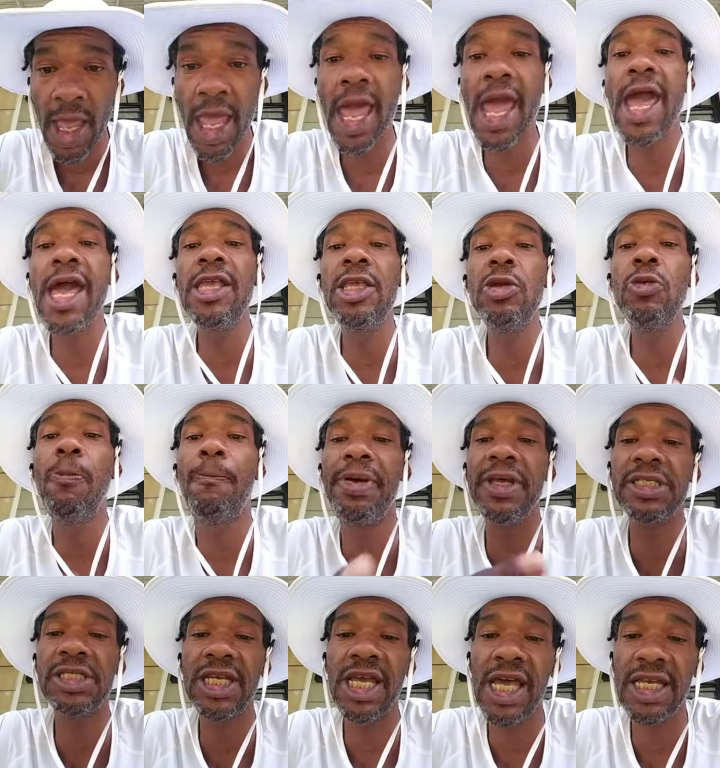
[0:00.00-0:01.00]
And you
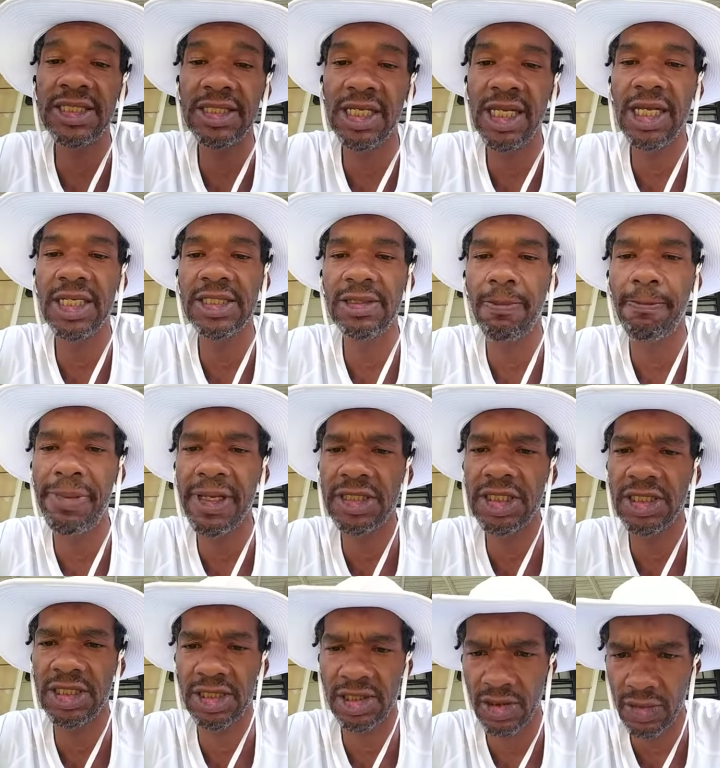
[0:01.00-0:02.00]
bitch ass niggas and
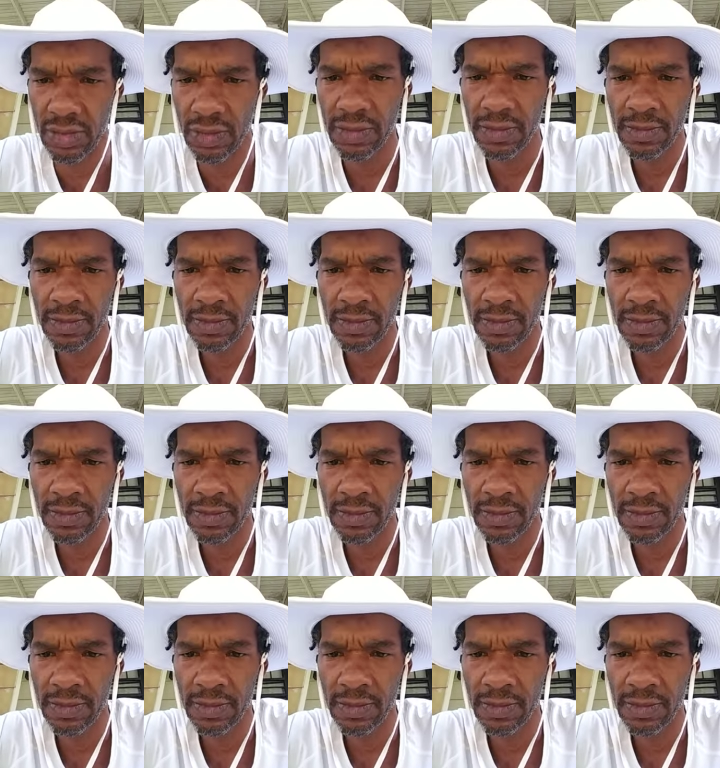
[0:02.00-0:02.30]
bitches too.